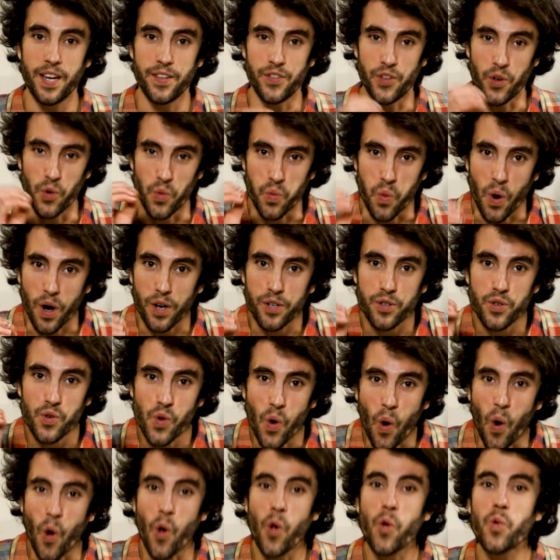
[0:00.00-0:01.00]
the one
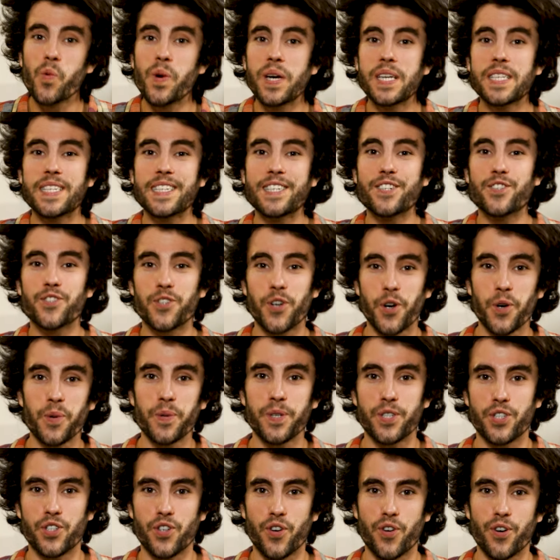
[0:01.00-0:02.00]
who always
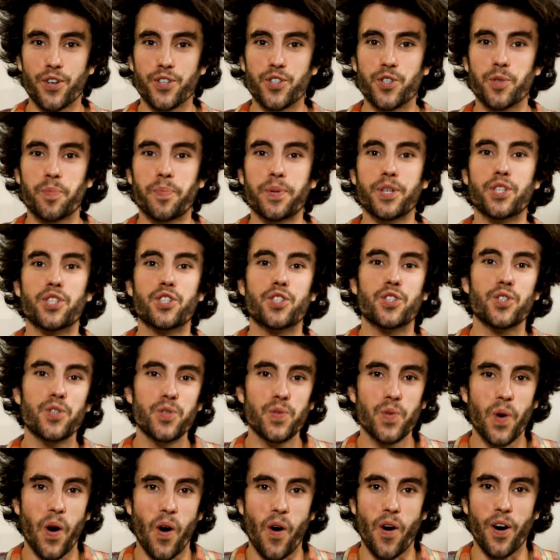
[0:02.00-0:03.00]
encouraged her to
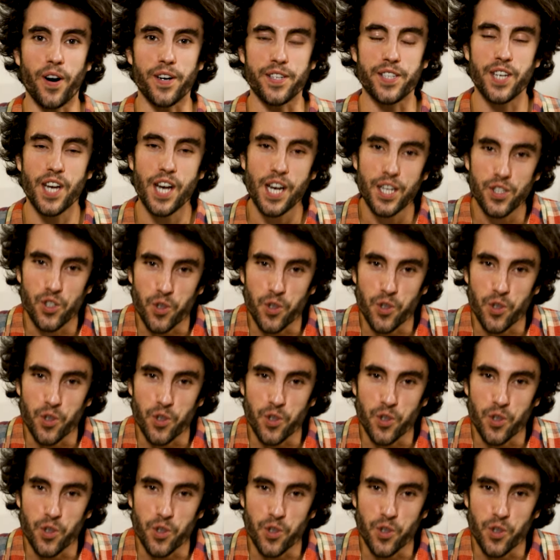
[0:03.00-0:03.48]
pursue art,